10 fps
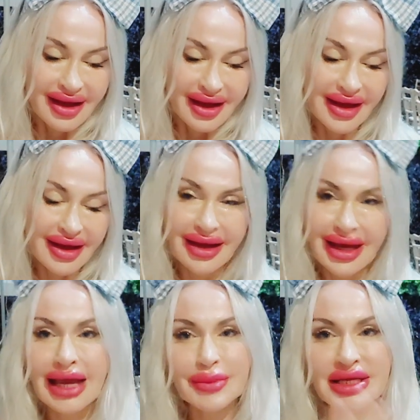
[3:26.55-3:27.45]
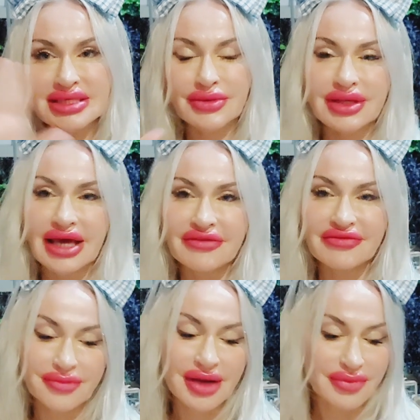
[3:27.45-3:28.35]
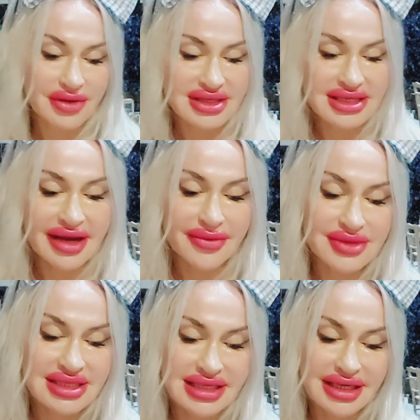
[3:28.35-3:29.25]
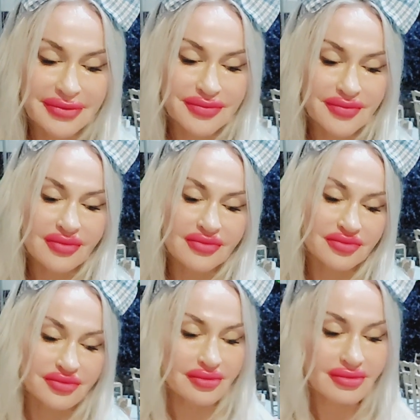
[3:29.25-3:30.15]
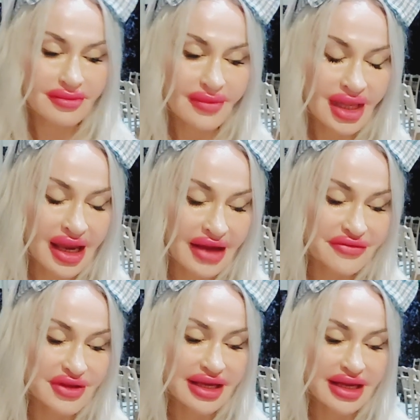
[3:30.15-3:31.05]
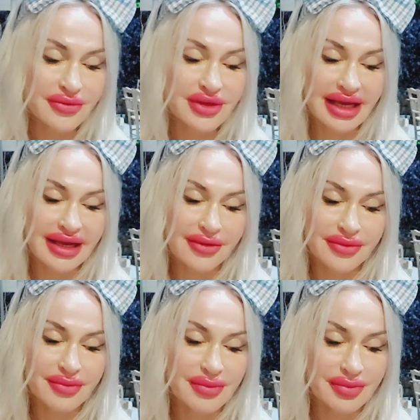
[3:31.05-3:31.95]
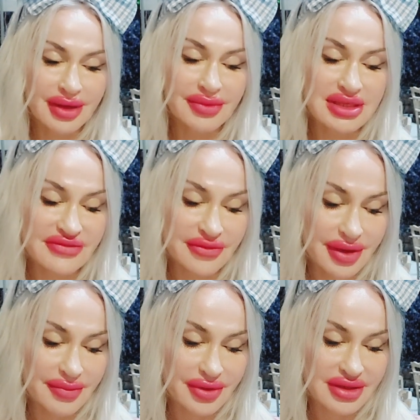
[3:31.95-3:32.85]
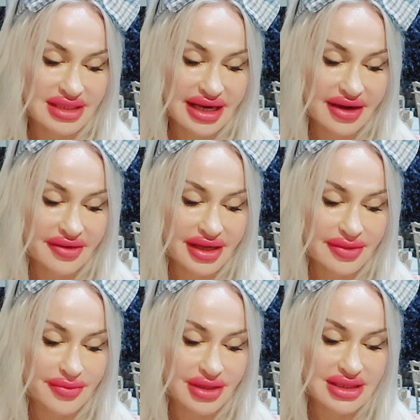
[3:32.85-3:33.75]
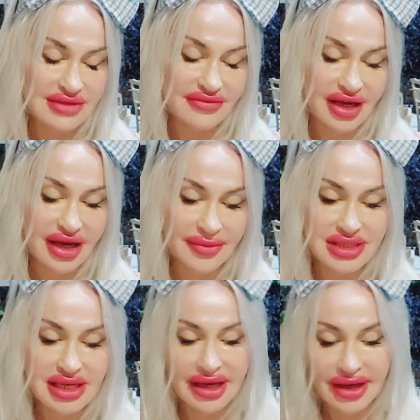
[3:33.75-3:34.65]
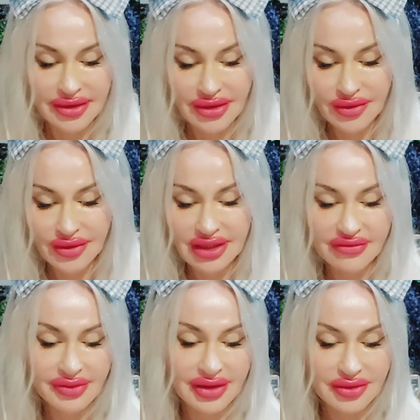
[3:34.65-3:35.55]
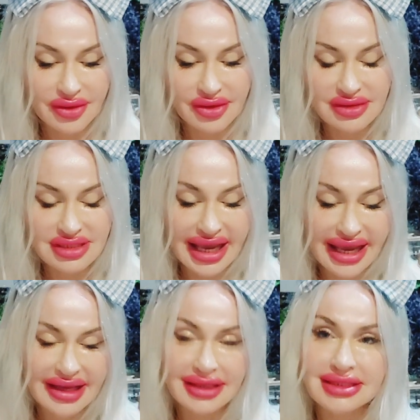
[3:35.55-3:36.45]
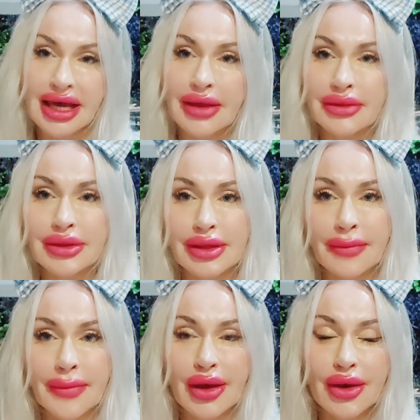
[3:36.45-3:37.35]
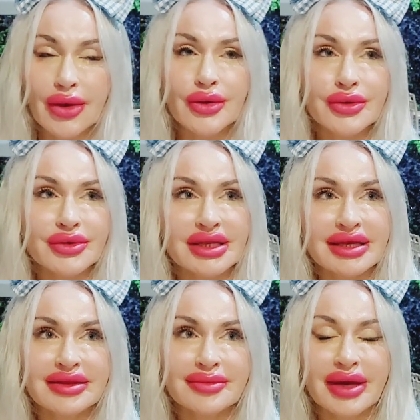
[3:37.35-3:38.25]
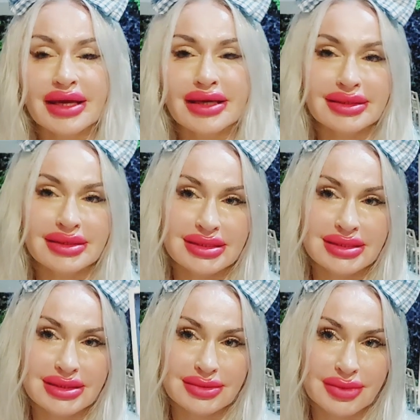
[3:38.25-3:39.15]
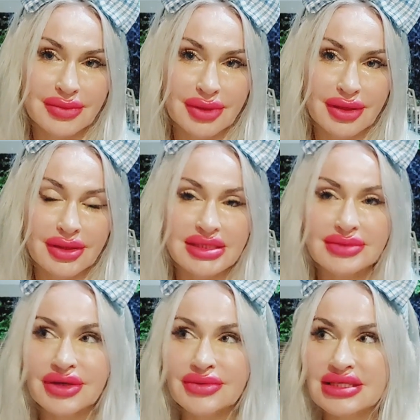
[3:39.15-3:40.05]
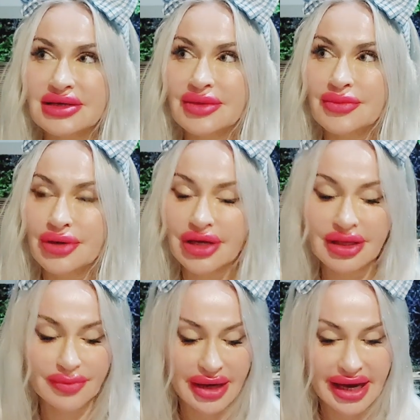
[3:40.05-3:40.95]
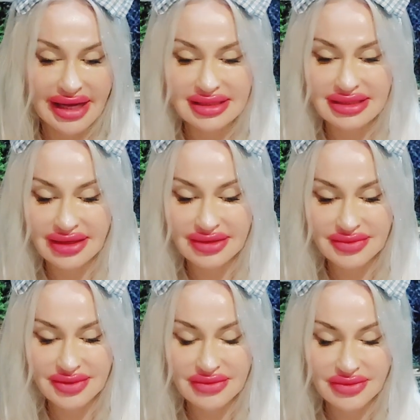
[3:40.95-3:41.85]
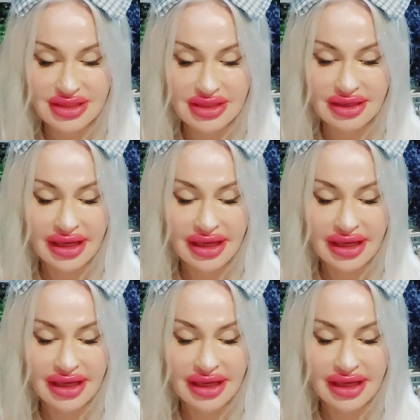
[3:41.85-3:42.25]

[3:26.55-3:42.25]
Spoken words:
I might do a live for my birthday. We'll see. I feel like I want to hang out with my babies for my birthday. All right, the Prince of Cups, the Queen of Pentacles, and the Moon in the past. Somebody was selling porky pies. Yeah, this person wasn't...